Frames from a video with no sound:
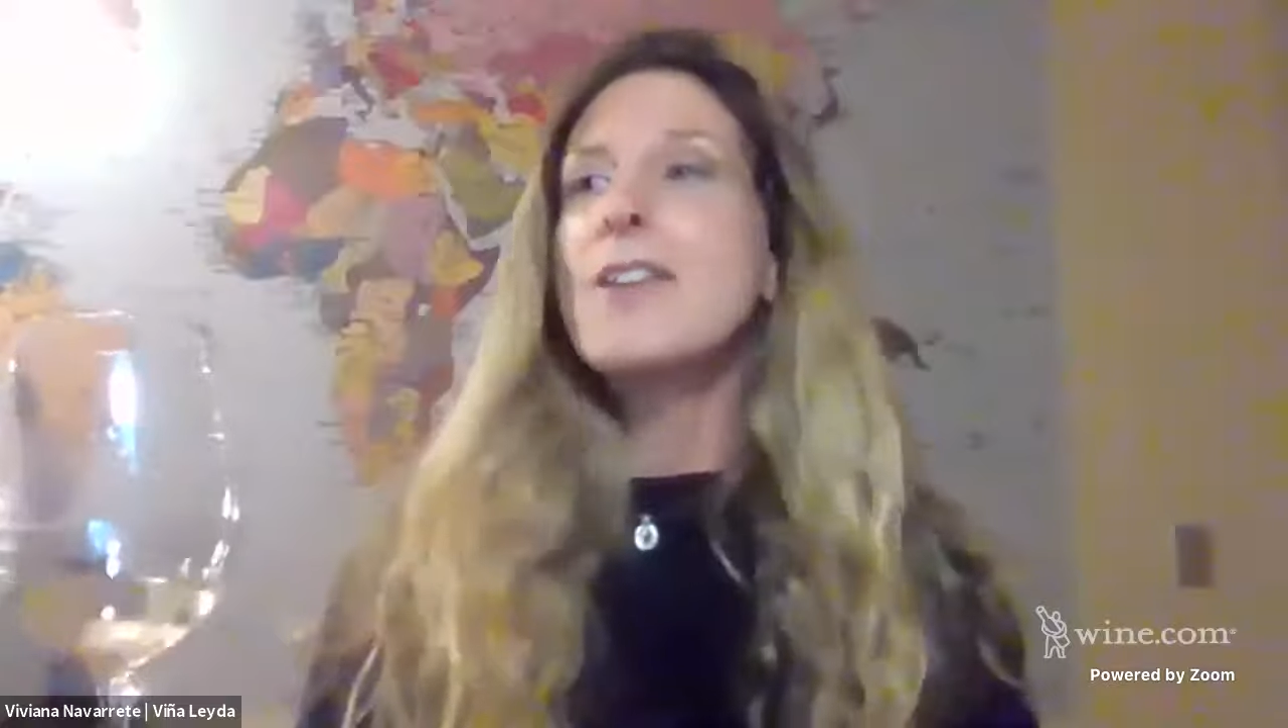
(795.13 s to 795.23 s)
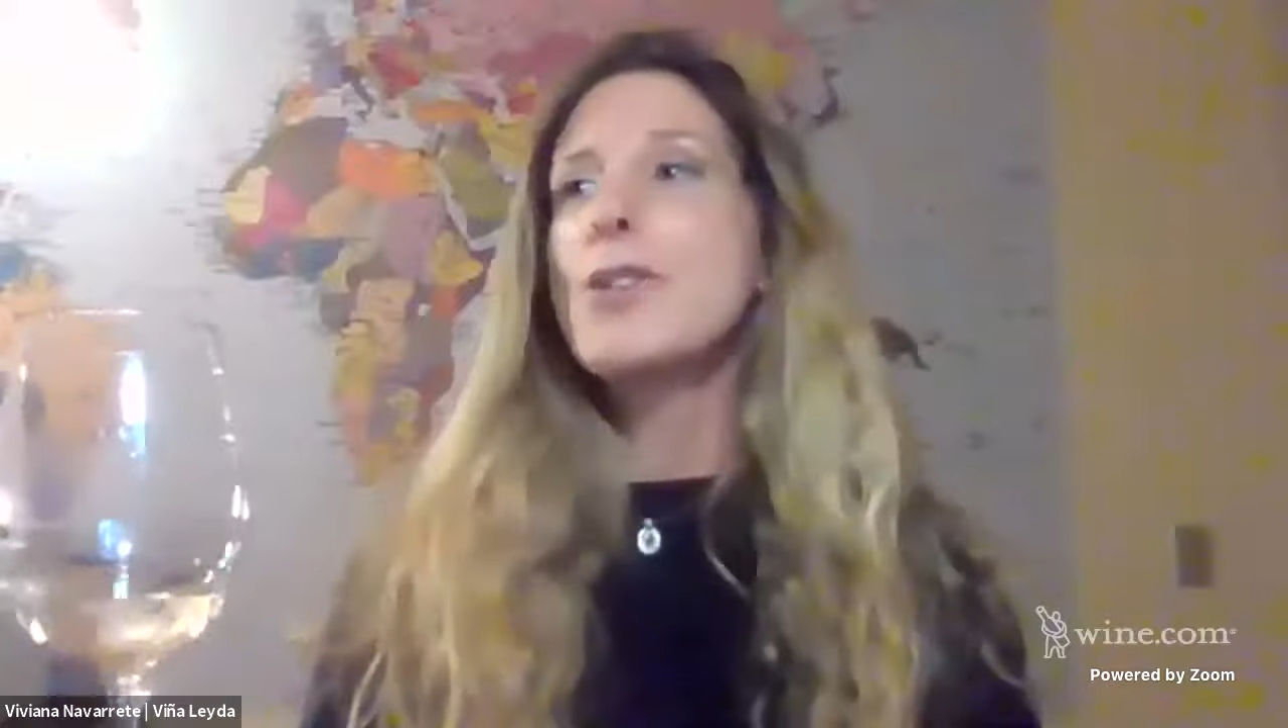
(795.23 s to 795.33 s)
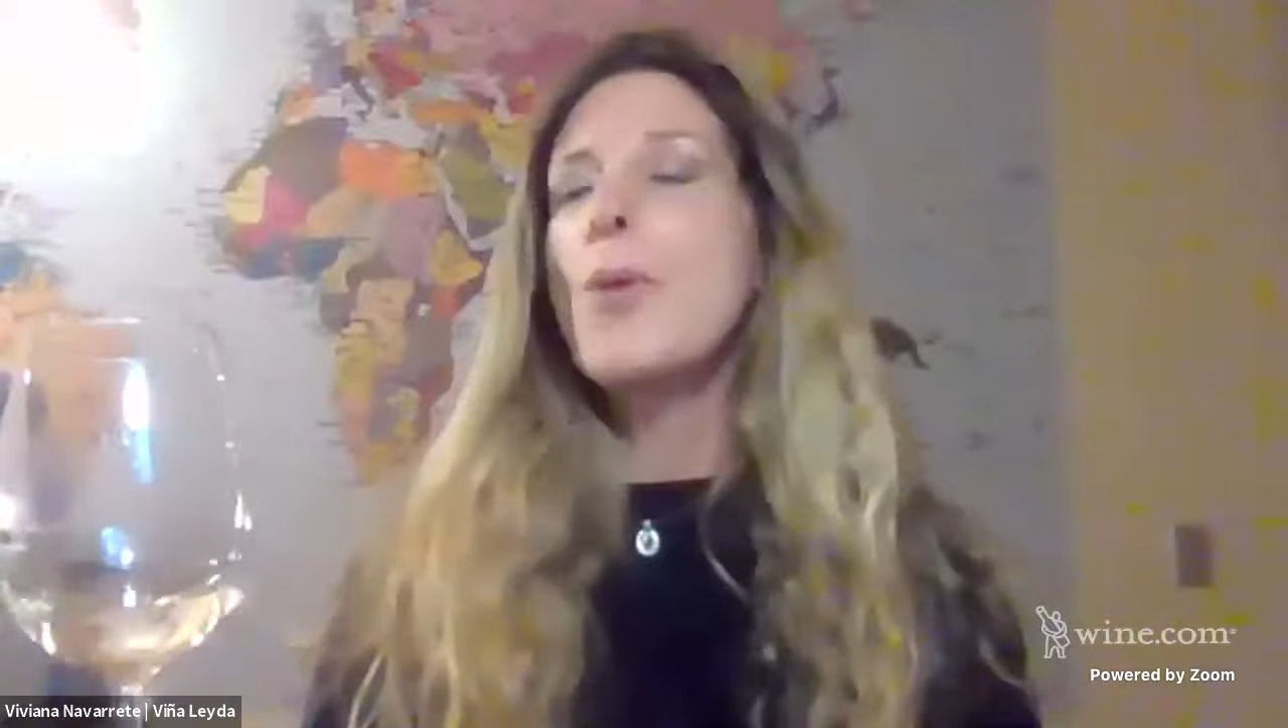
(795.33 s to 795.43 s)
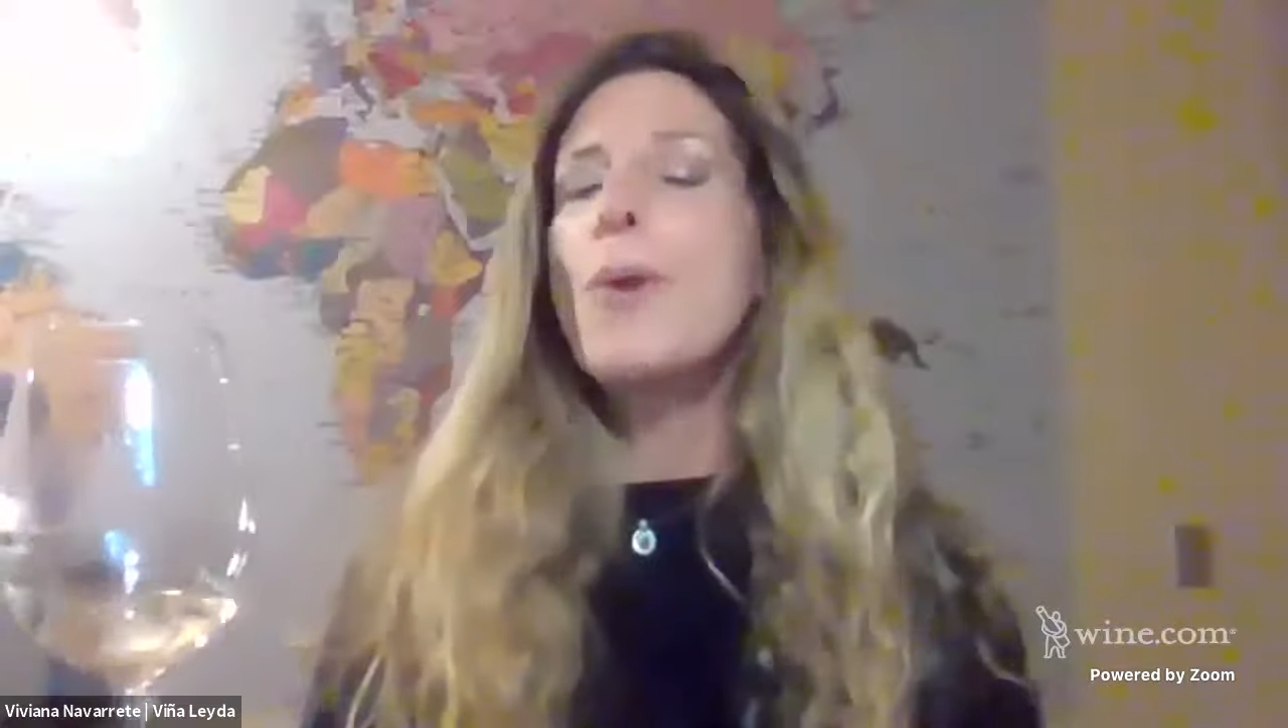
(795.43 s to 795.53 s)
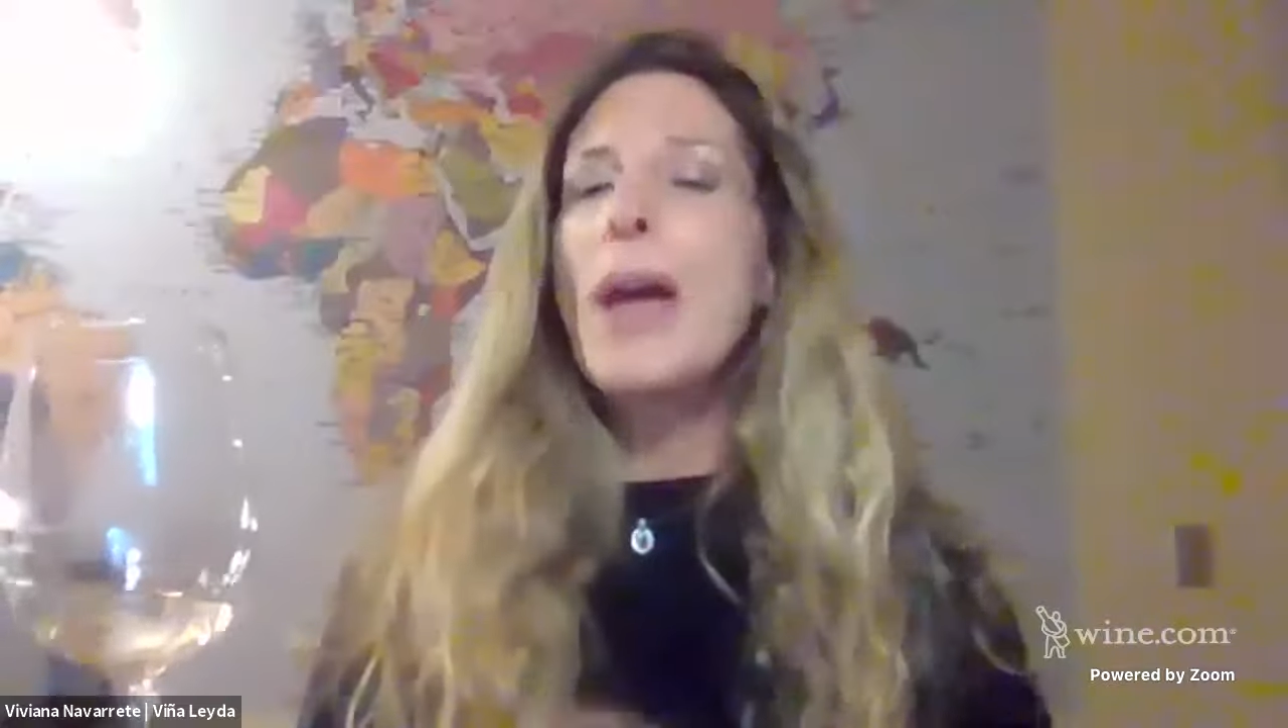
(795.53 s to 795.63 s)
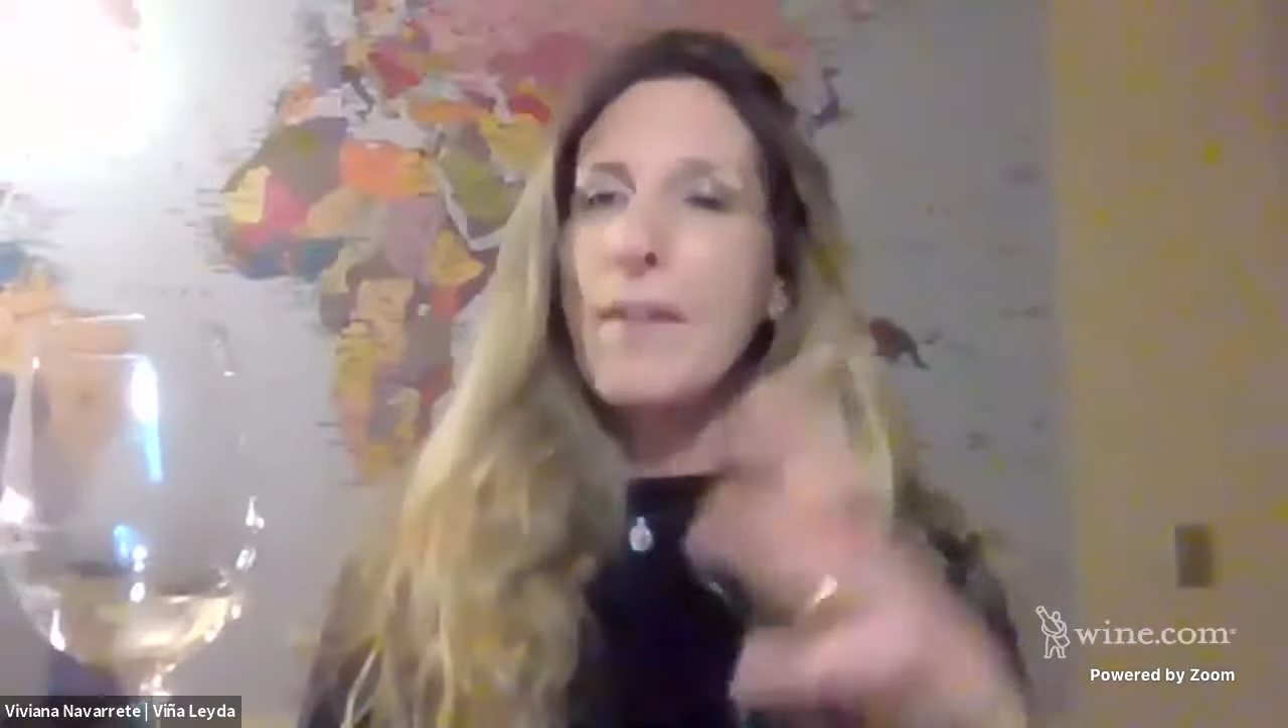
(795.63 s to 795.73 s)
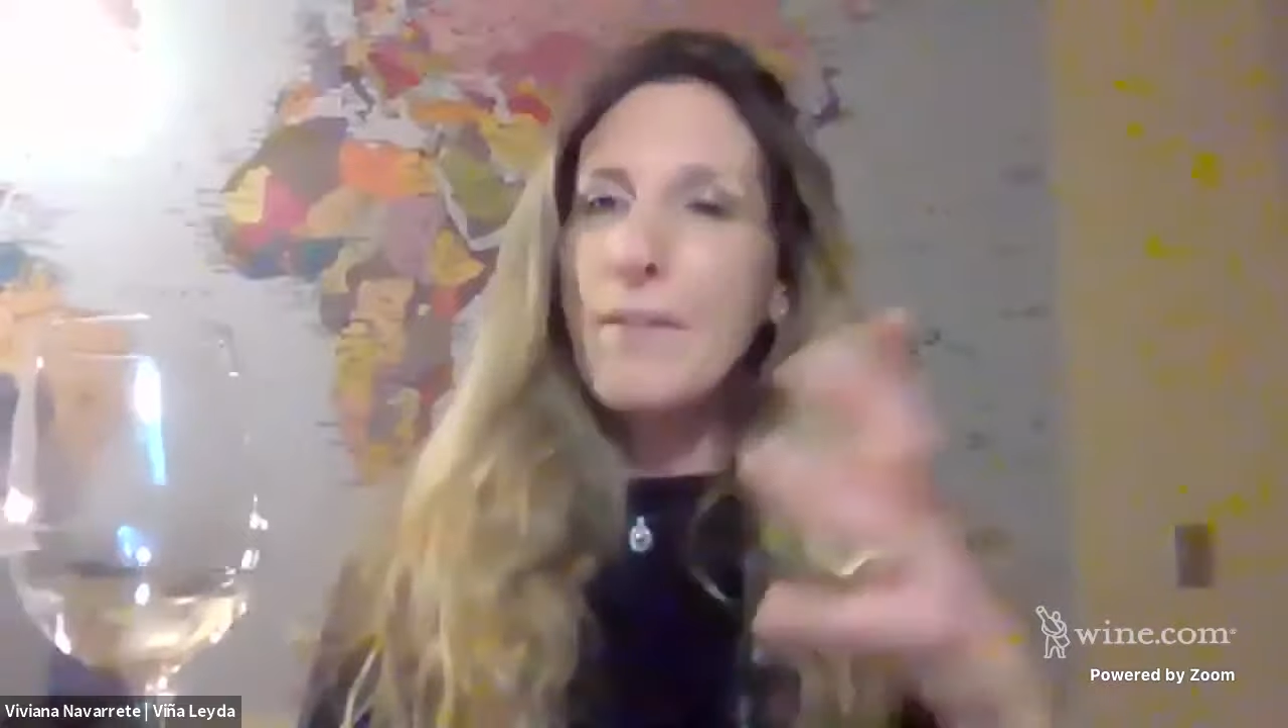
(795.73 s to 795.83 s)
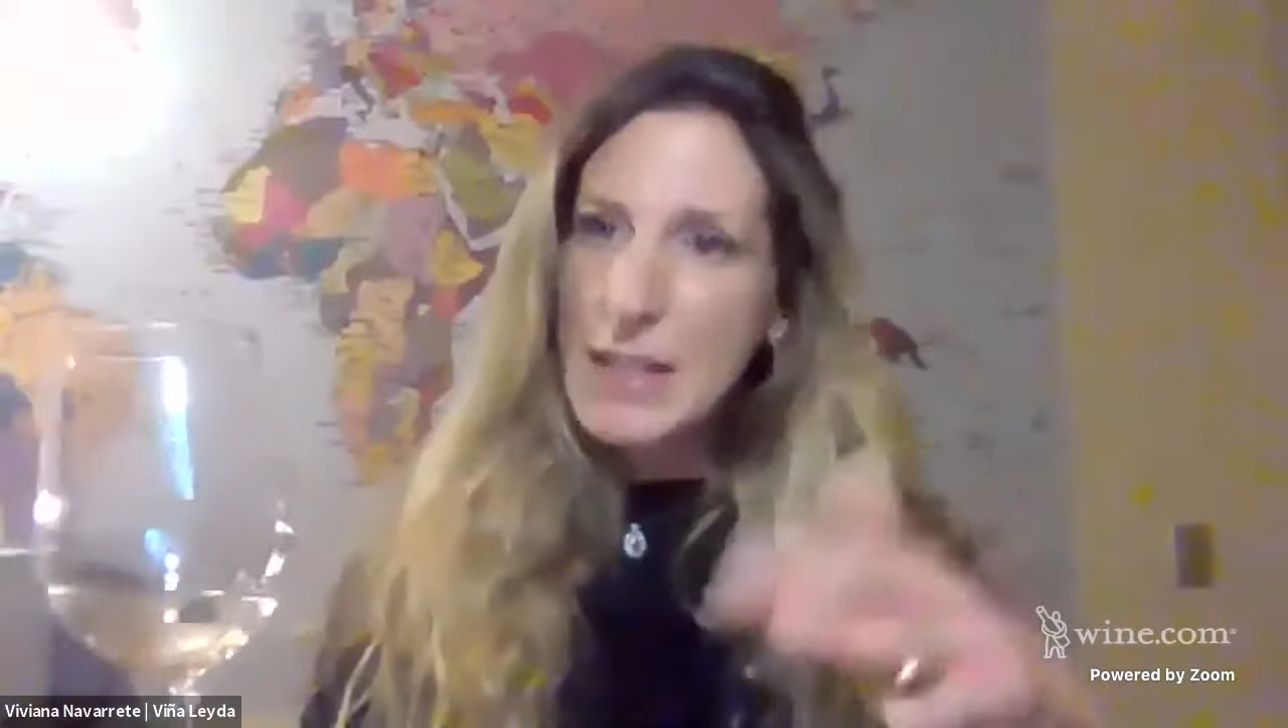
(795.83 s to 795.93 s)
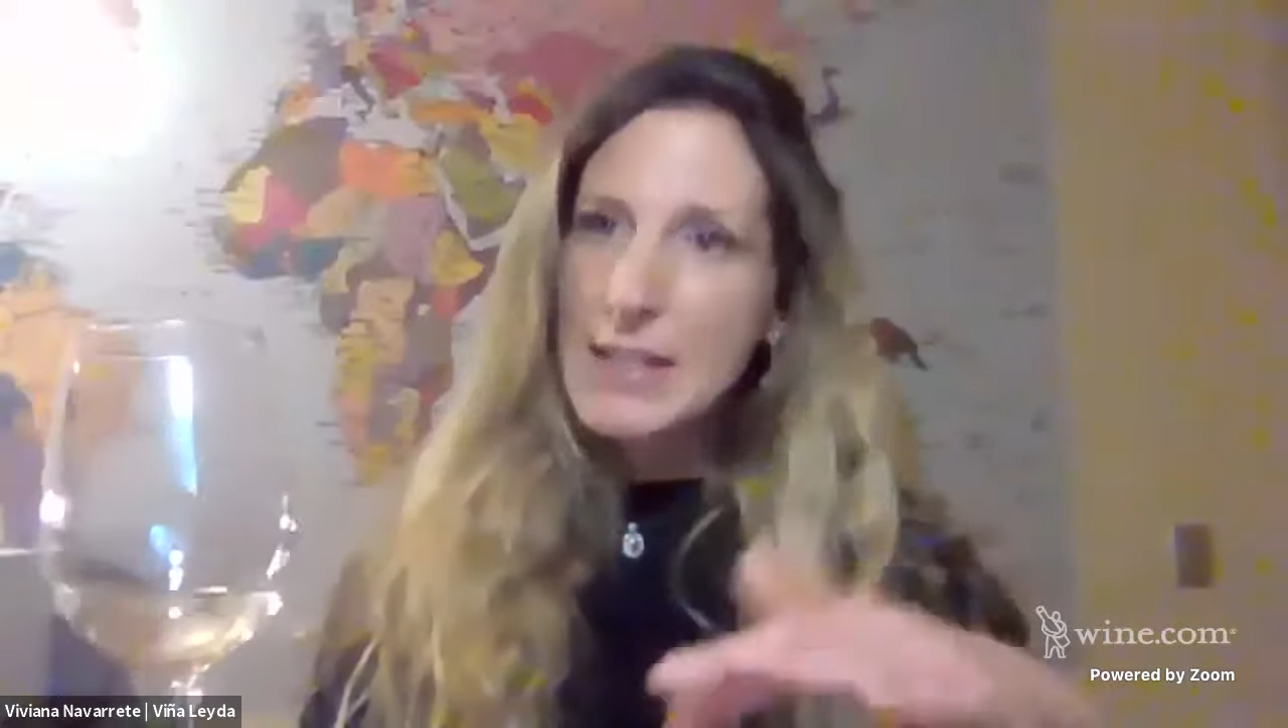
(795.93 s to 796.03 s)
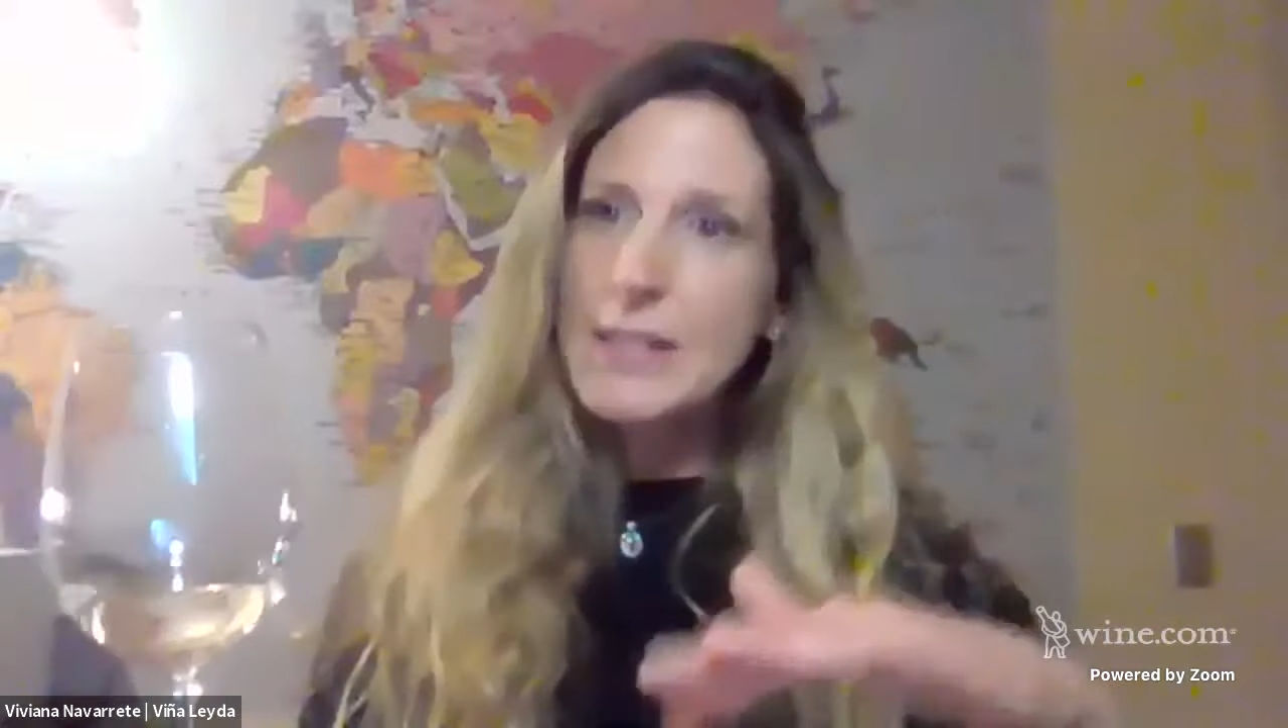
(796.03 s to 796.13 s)
So we
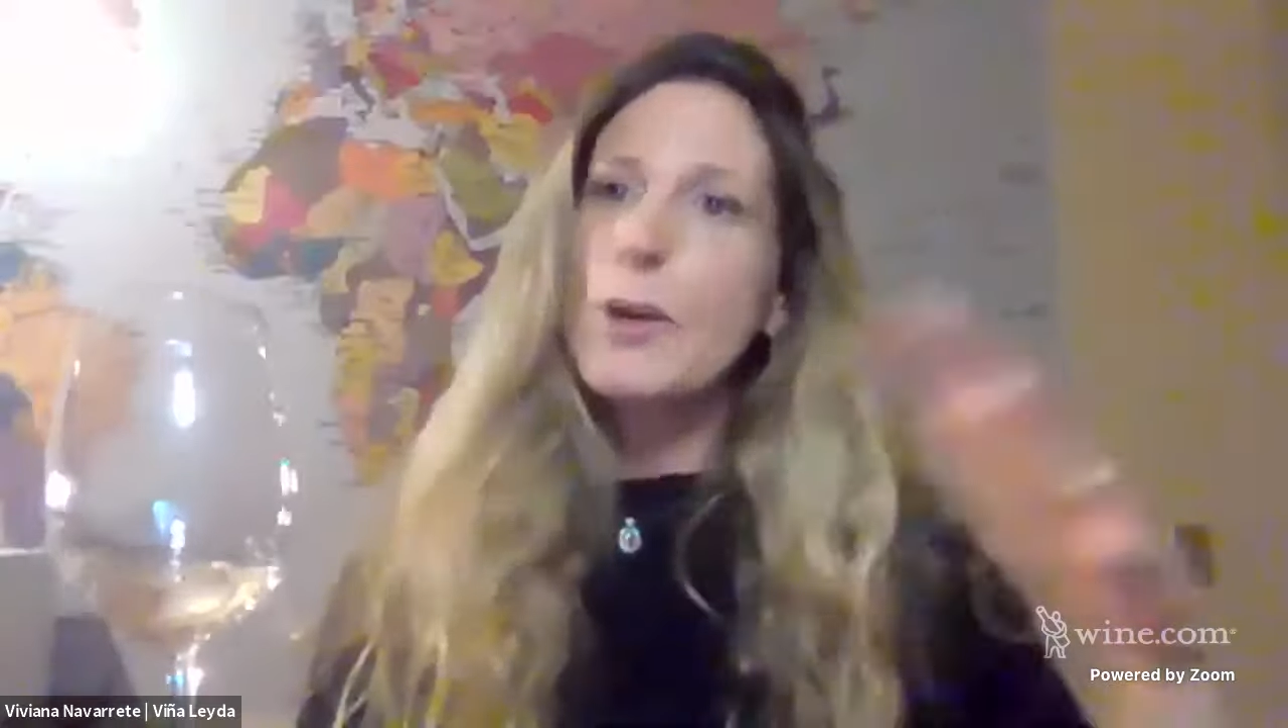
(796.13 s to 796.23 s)
have this